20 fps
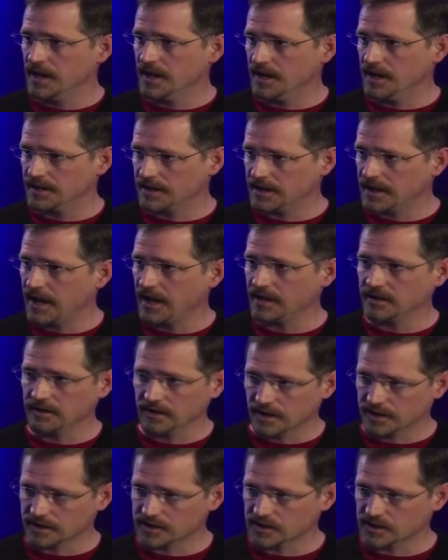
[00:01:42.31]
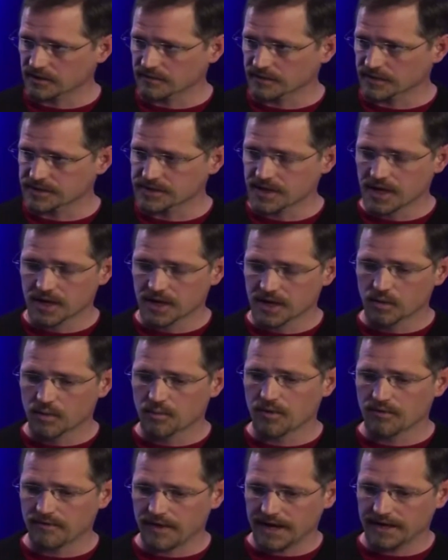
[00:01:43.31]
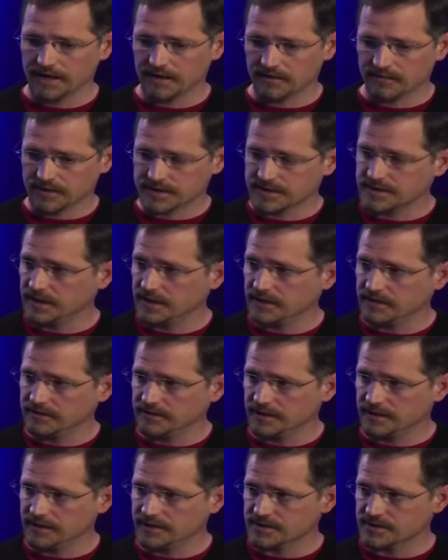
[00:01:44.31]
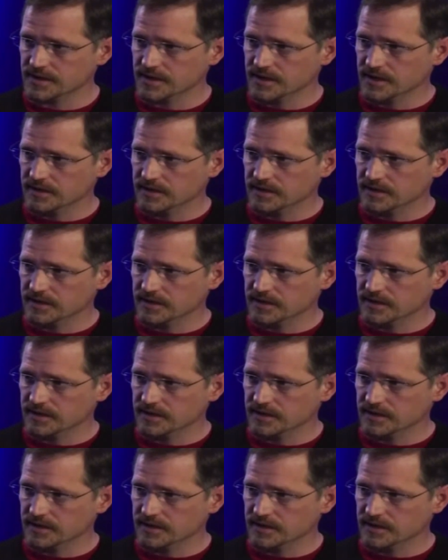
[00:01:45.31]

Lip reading: and a catalog service, we're providing facilities